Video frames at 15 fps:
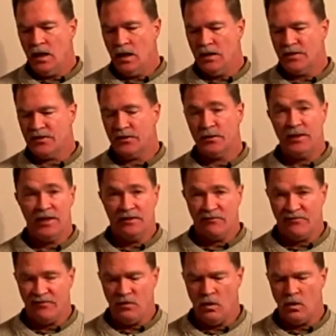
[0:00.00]
3
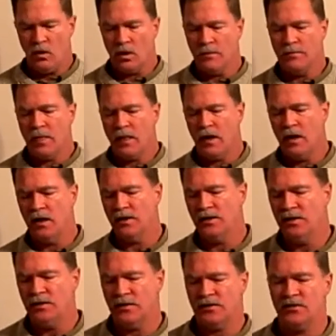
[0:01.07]
and 4.
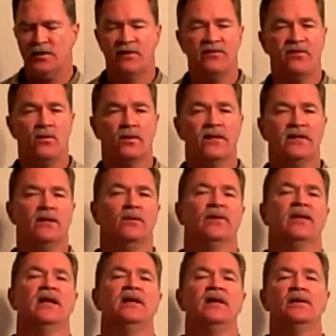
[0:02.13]
Unit 3 and 4 deal
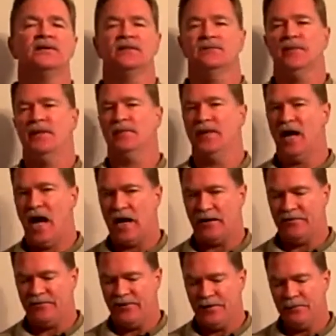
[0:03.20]
with endnotes and
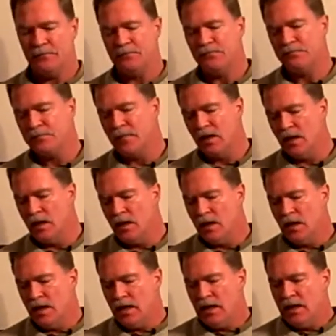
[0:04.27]
bibliography.
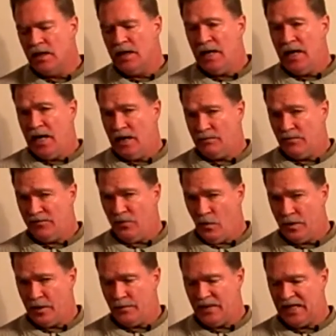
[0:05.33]
And
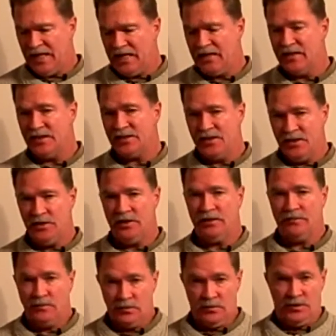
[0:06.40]
before you begin this
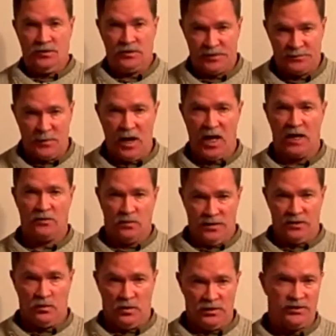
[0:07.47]
unit to
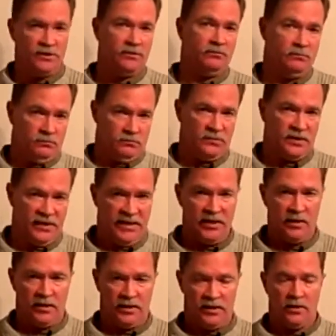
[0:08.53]
respond, once you
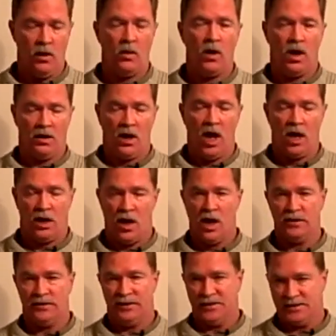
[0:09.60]
log
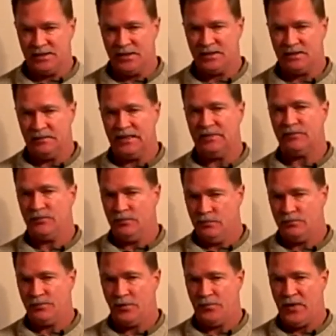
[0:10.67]
on to the system and
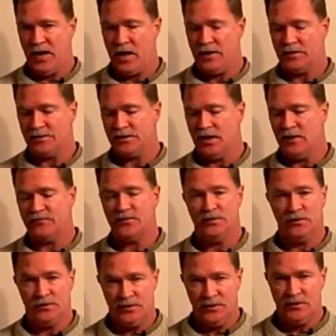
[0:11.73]
prepare yourself
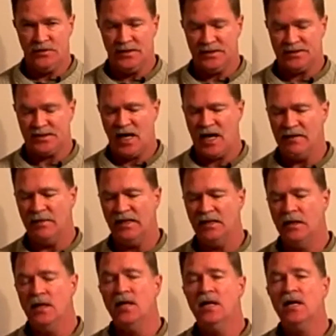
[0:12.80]
to do the assignment,